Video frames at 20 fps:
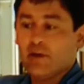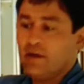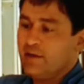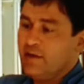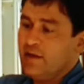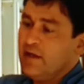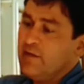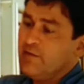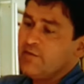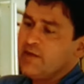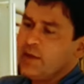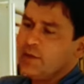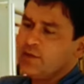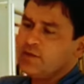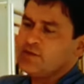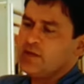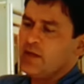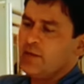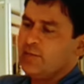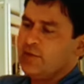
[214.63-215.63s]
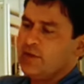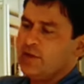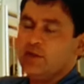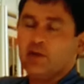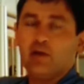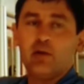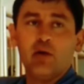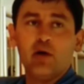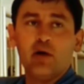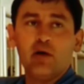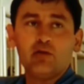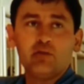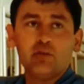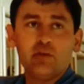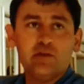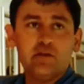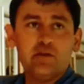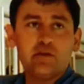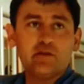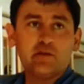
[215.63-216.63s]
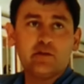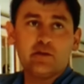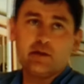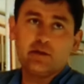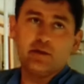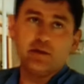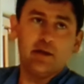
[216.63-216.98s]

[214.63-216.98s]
but if there is something in the world which is